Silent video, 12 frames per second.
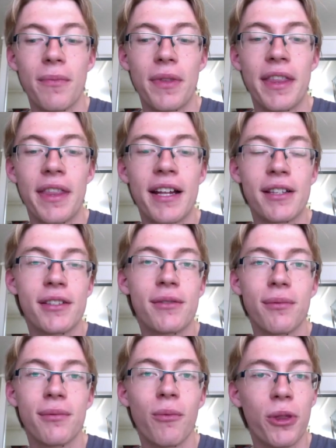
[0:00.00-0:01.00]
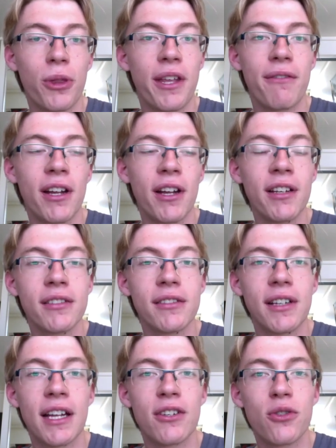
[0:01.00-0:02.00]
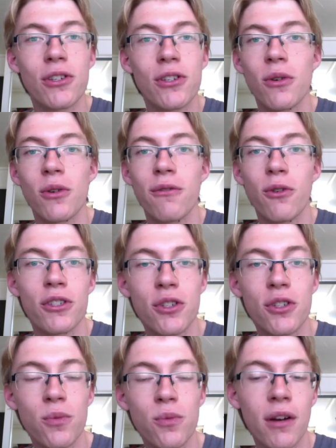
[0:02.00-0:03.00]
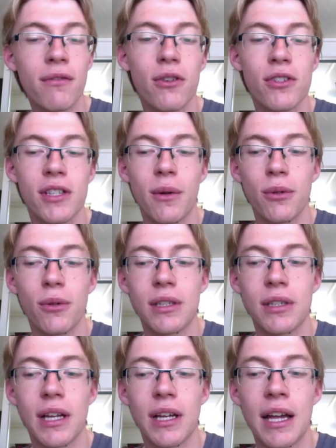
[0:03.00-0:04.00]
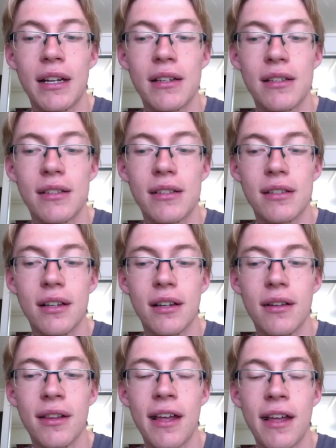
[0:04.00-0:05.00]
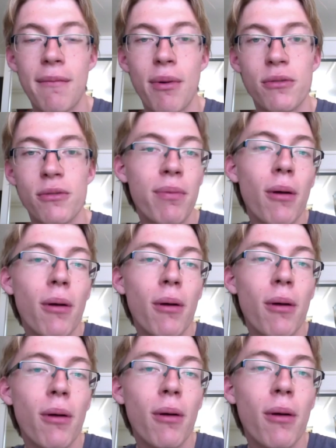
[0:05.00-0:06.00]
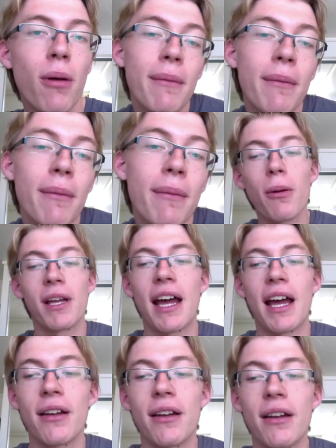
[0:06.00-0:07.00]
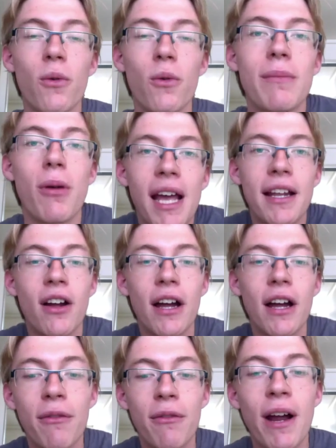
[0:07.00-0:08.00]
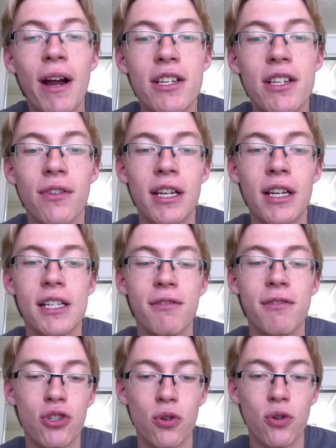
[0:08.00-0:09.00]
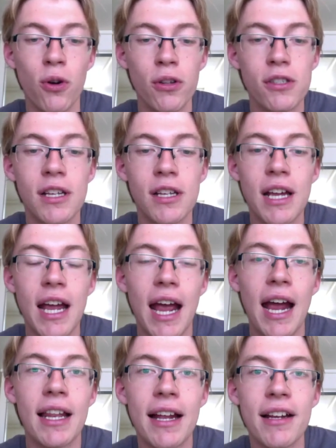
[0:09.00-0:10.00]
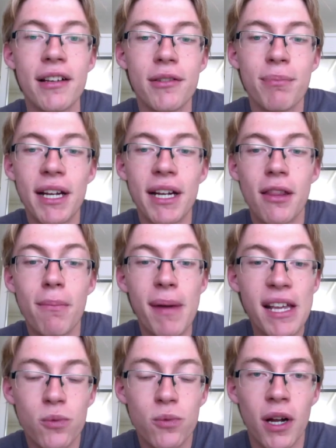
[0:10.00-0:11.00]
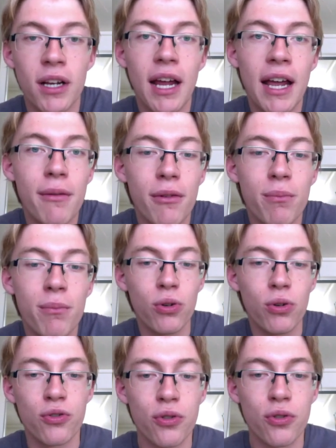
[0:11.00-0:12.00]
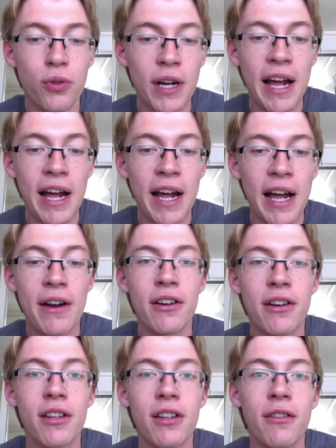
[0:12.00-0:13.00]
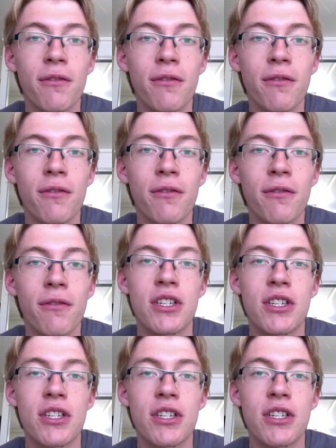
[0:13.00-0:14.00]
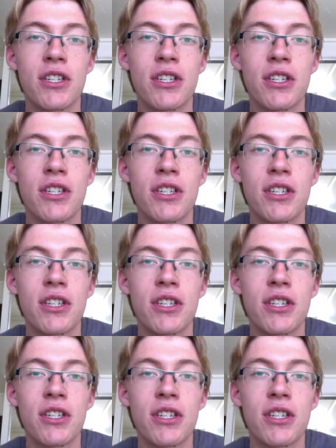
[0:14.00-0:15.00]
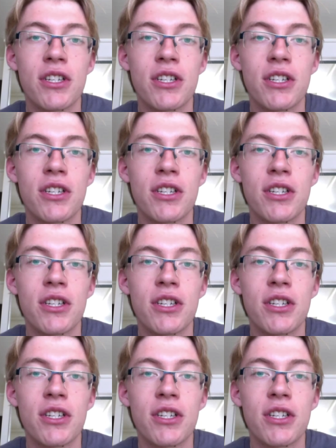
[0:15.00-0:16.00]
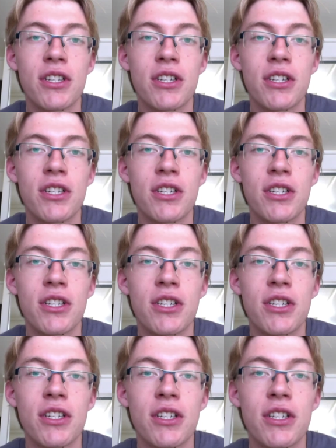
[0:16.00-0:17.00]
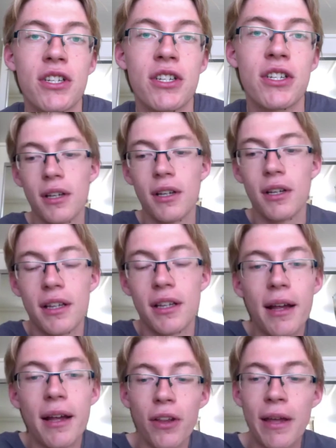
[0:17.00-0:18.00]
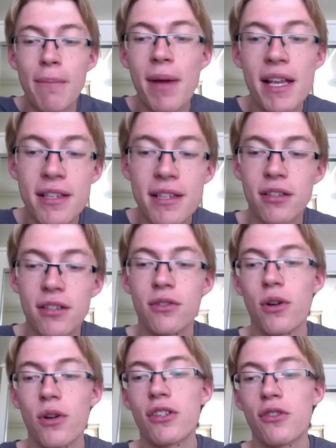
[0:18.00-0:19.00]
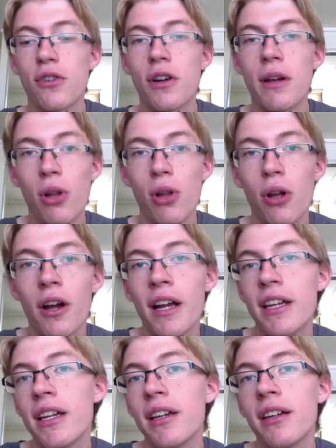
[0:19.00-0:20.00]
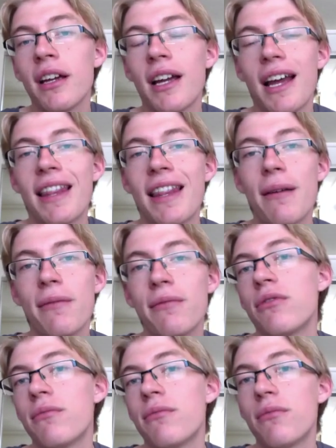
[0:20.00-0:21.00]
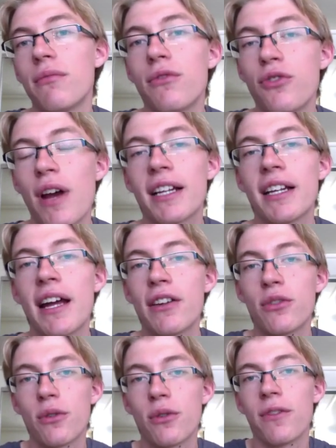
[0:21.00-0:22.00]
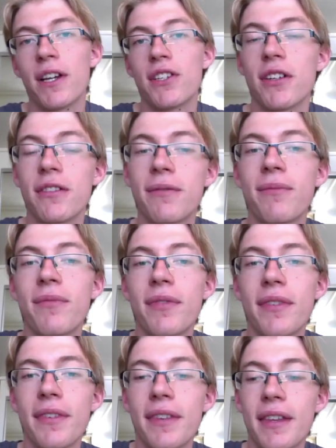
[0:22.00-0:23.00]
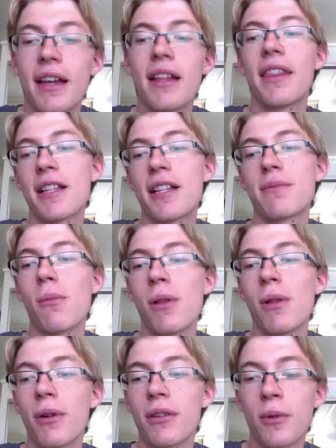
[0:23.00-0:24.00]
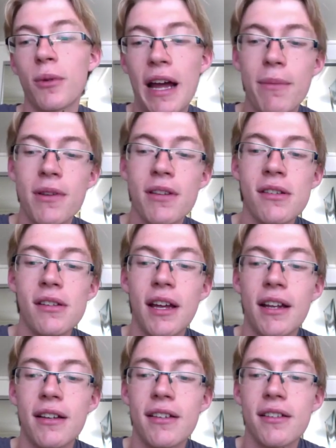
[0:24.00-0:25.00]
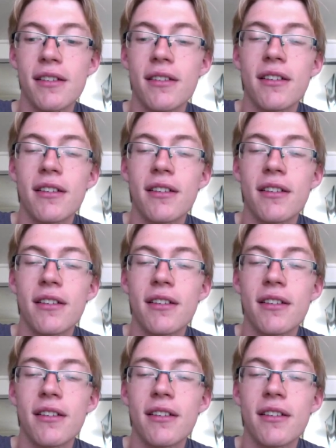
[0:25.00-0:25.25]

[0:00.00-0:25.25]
that's what they've done, and Toy Story 4 is just one of those sequels. And what they probably had a range of ideas for the shorts, and they picked the best one and drew it out into the feature for Toy Story 4. That's probably what they did, because someone asked for Toy Story 4, so they got their best Toy Story plot idea and they dragged it out into a feature. That's probably what happened, and